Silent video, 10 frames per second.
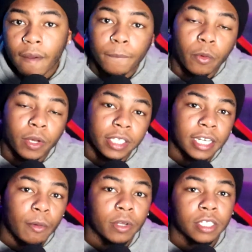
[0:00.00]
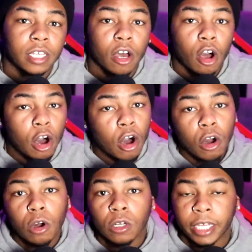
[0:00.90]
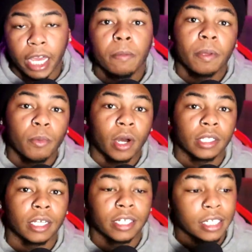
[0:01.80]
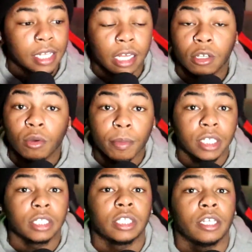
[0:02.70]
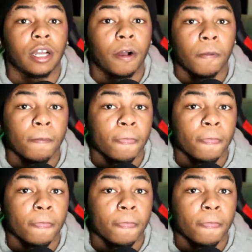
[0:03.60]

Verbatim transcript: But one thing I want to tell all the gay people out there, this like a little message to y'all.